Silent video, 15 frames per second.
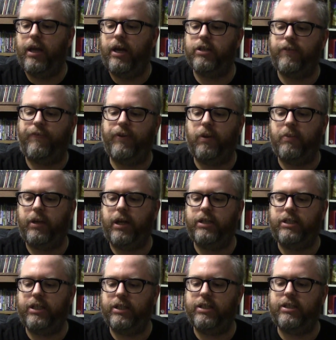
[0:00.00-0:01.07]
Here's a film that I
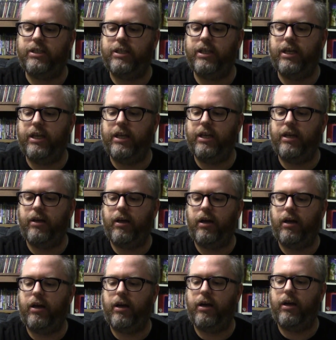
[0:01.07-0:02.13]
did see
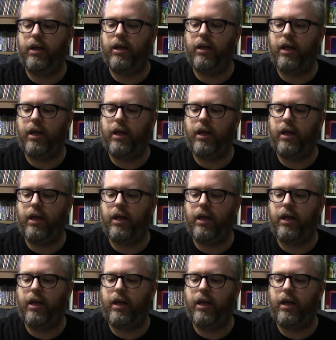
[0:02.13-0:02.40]
uh,